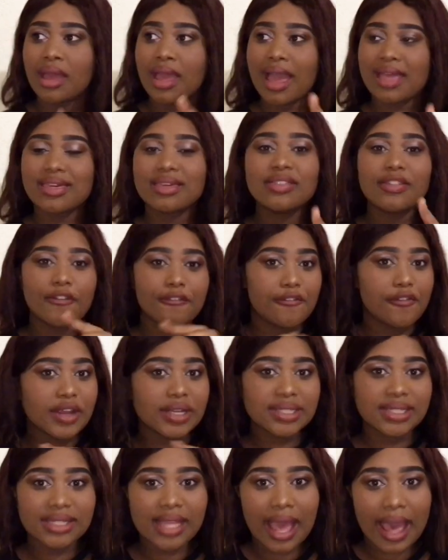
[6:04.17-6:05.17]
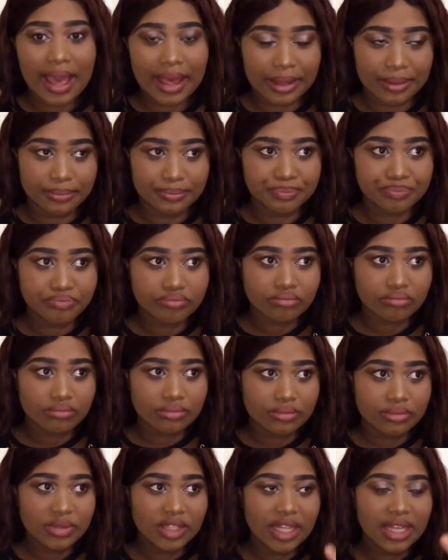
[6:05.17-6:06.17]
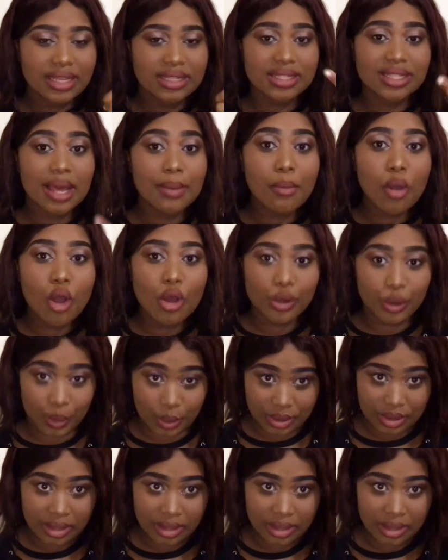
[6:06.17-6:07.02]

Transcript: And then the first time, Sabonwa,